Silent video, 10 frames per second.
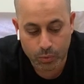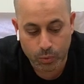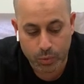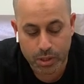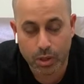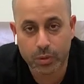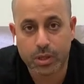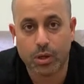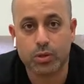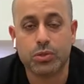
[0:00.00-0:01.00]
We're
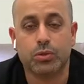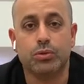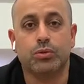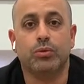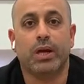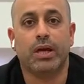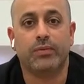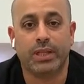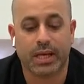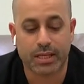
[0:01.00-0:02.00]
going also to have
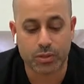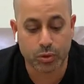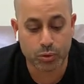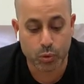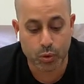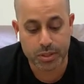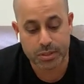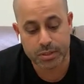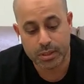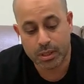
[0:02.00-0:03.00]
a hands-on
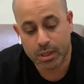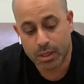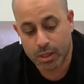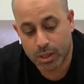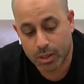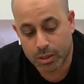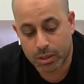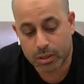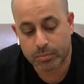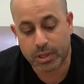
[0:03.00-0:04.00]
course
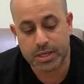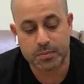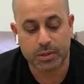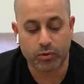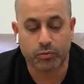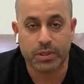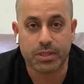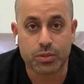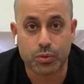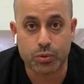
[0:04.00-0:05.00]
and placement of mini
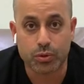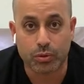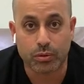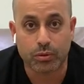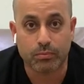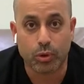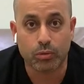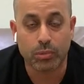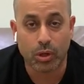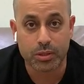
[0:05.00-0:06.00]
screws on
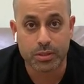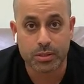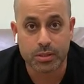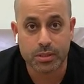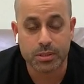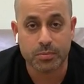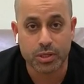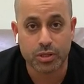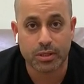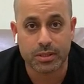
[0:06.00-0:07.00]
bone blocks
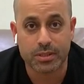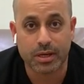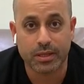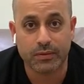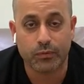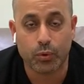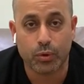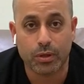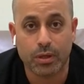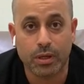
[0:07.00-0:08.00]
specially designed
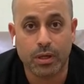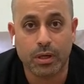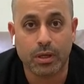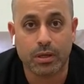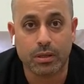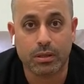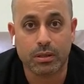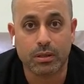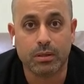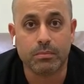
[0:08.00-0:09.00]
for
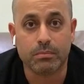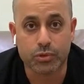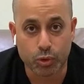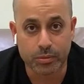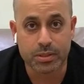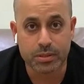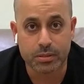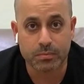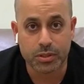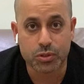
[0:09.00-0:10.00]
Tomas
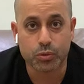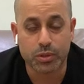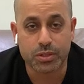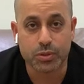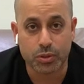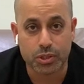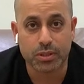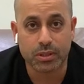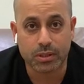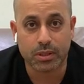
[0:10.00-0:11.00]
mini screw
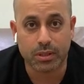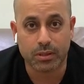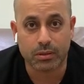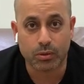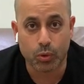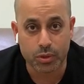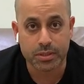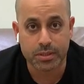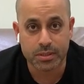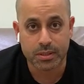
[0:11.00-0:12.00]
insertion in
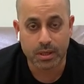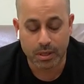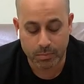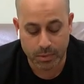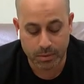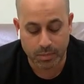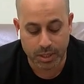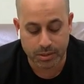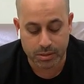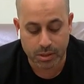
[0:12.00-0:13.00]
courses made by
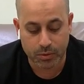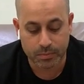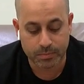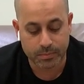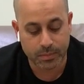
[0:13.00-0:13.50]
Dentaurum.